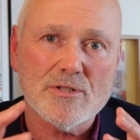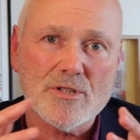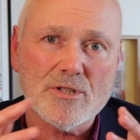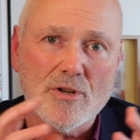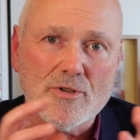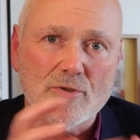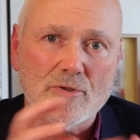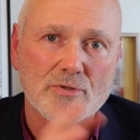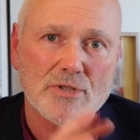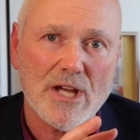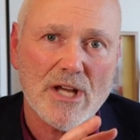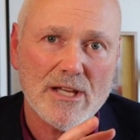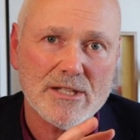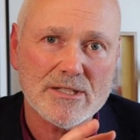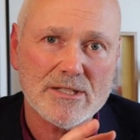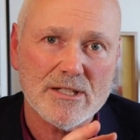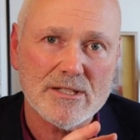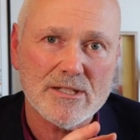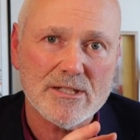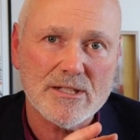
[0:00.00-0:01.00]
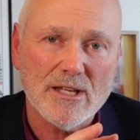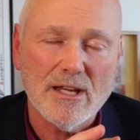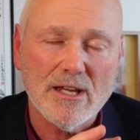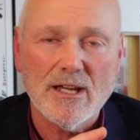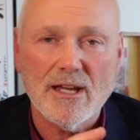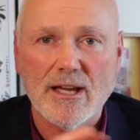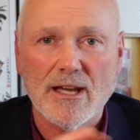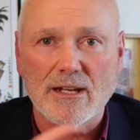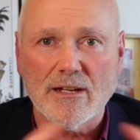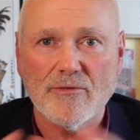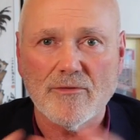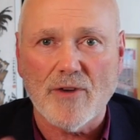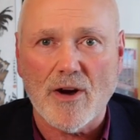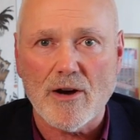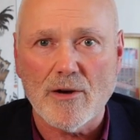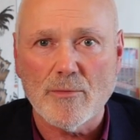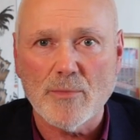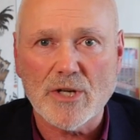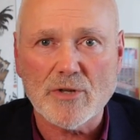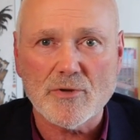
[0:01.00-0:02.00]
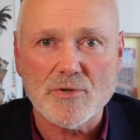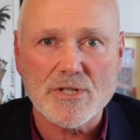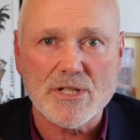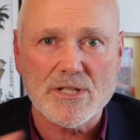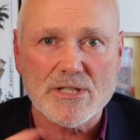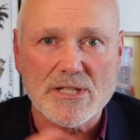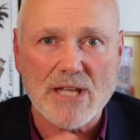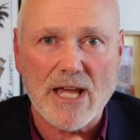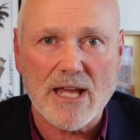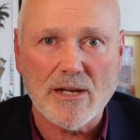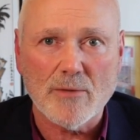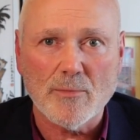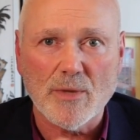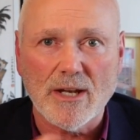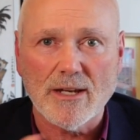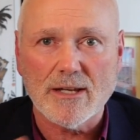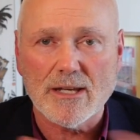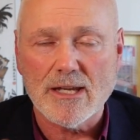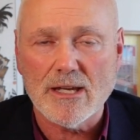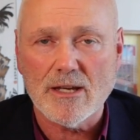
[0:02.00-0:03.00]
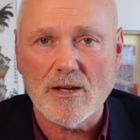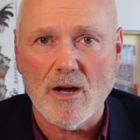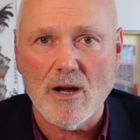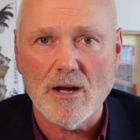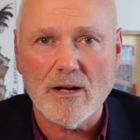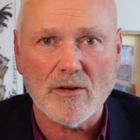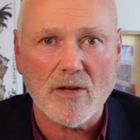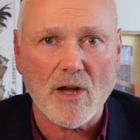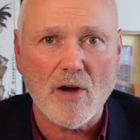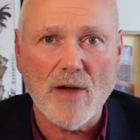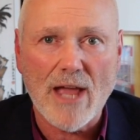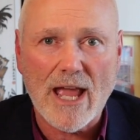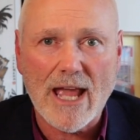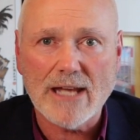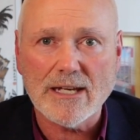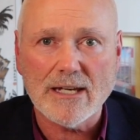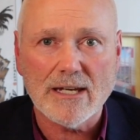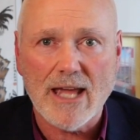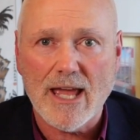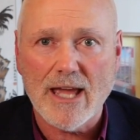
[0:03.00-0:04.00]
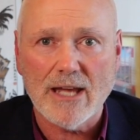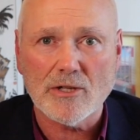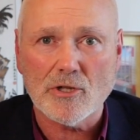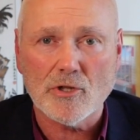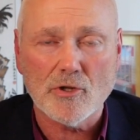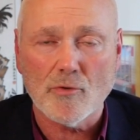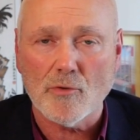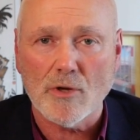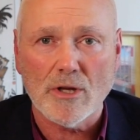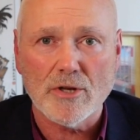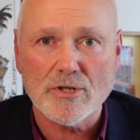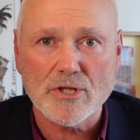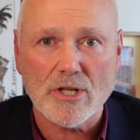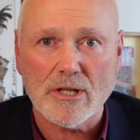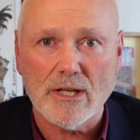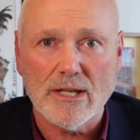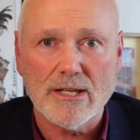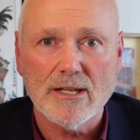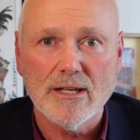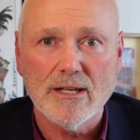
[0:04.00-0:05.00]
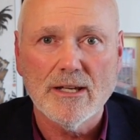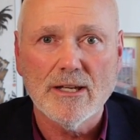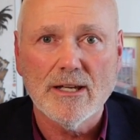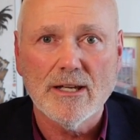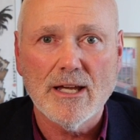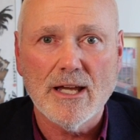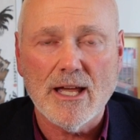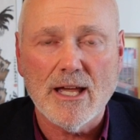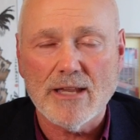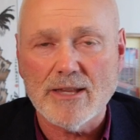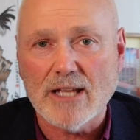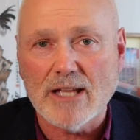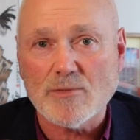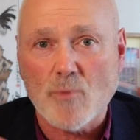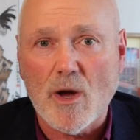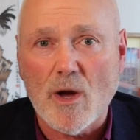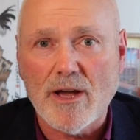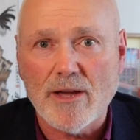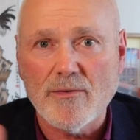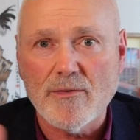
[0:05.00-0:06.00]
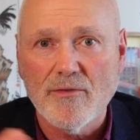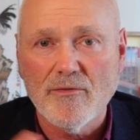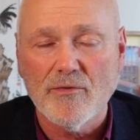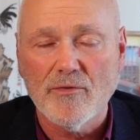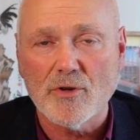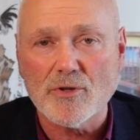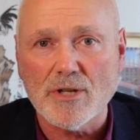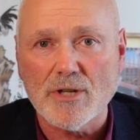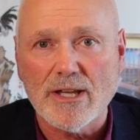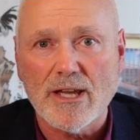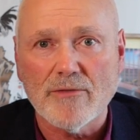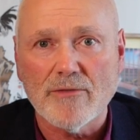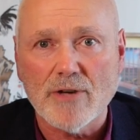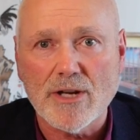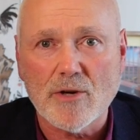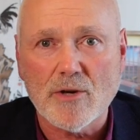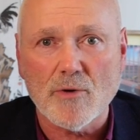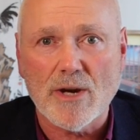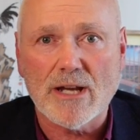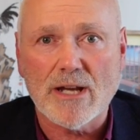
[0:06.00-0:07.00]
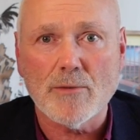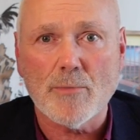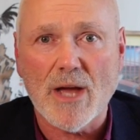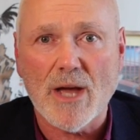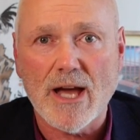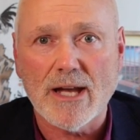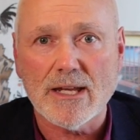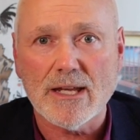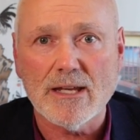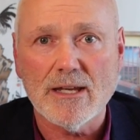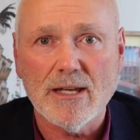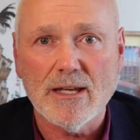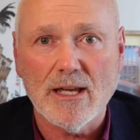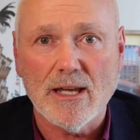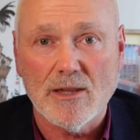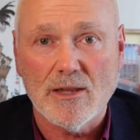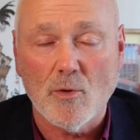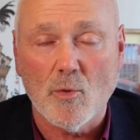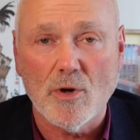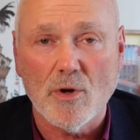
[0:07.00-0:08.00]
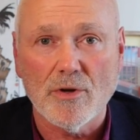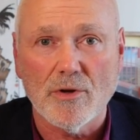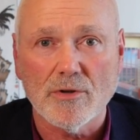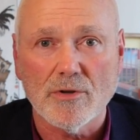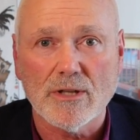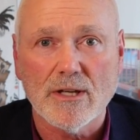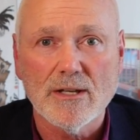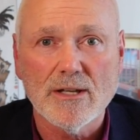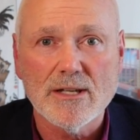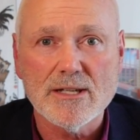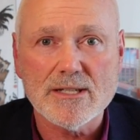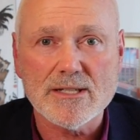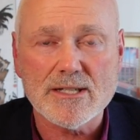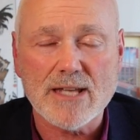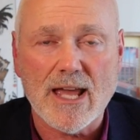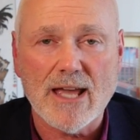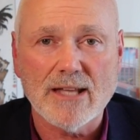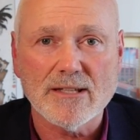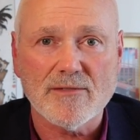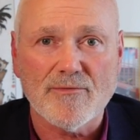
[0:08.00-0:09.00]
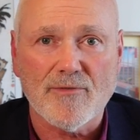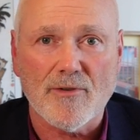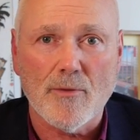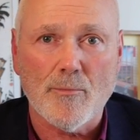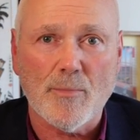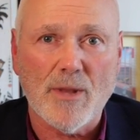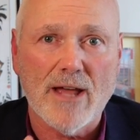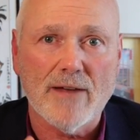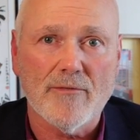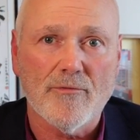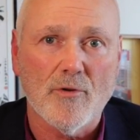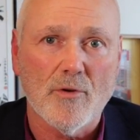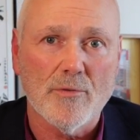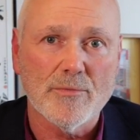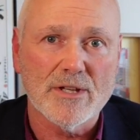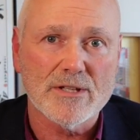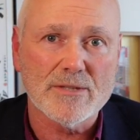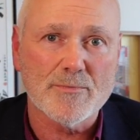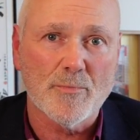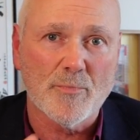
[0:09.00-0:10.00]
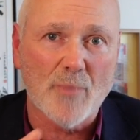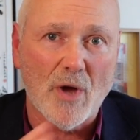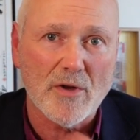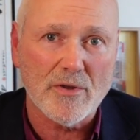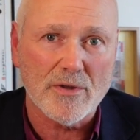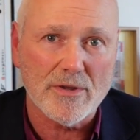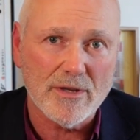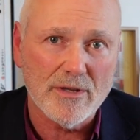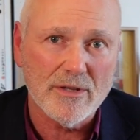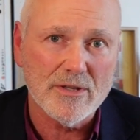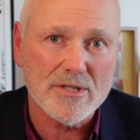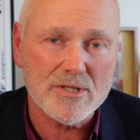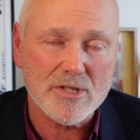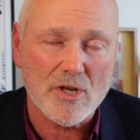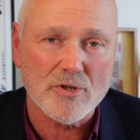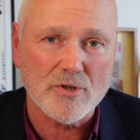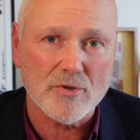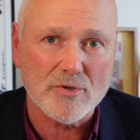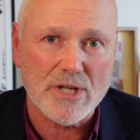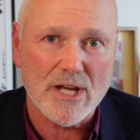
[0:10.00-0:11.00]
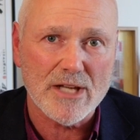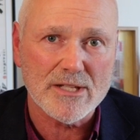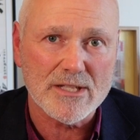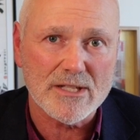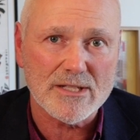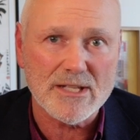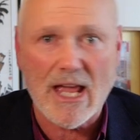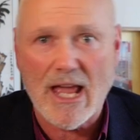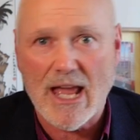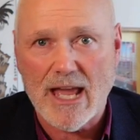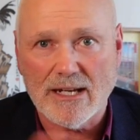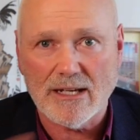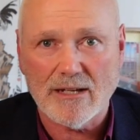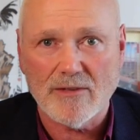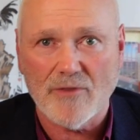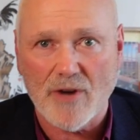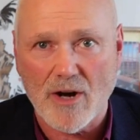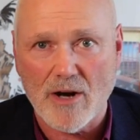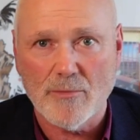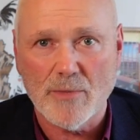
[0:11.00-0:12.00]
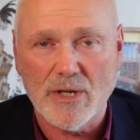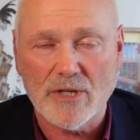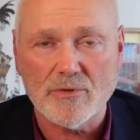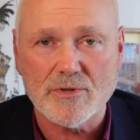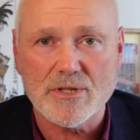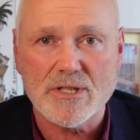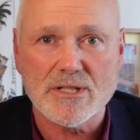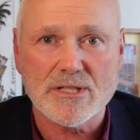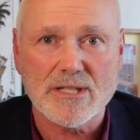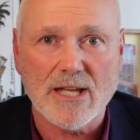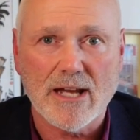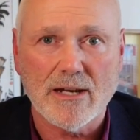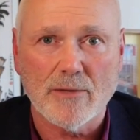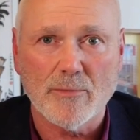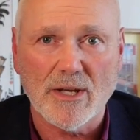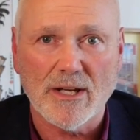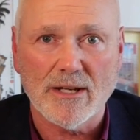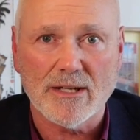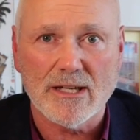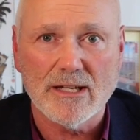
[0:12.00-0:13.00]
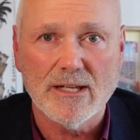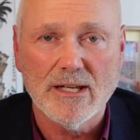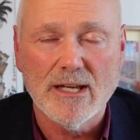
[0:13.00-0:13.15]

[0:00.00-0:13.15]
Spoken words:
social justice and environmental sustainability kind of go hand in hand neurologically. That's why virtually every Green Party in the world stands for a platform that's both social justice and environmental sustainability.